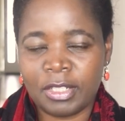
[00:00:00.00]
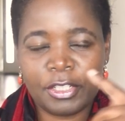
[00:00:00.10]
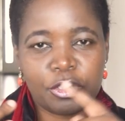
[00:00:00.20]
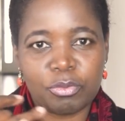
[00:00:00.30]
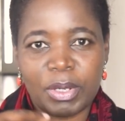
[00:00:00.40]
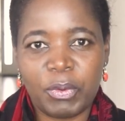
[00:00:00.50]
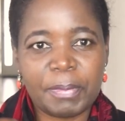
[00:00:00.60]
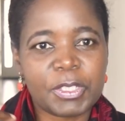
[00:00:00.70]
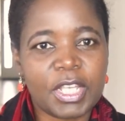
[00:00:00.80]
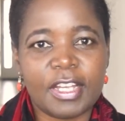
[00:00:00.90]
link to my
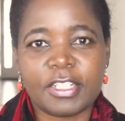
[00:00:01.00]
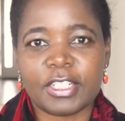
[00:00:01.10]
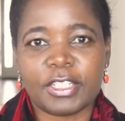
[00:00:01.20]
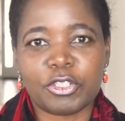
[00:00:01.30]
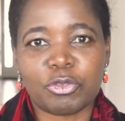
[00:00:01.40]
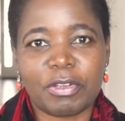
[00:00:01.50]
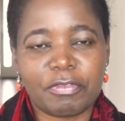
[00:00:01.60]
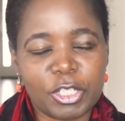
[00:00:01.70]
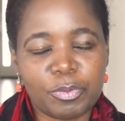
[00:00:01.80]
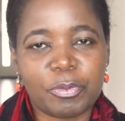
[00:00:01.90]
website, a link to my
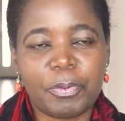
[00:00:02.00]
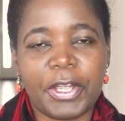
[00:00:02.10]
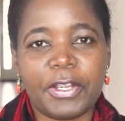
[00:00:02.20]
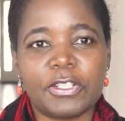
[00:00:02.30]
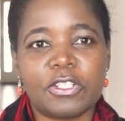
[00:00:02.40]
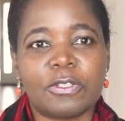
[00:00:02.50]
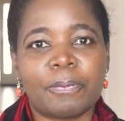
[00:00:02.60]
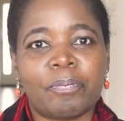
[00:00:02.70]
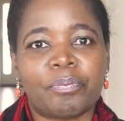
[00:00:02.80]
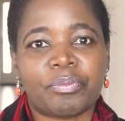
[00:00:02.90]
Facebook page,
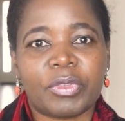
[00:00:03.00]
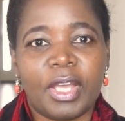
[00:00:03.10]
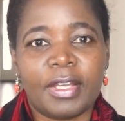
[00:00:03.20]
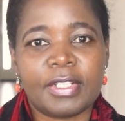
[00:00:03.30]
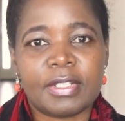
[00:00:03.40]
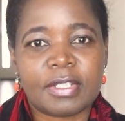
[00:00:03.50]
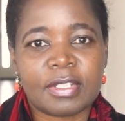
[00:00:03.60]
and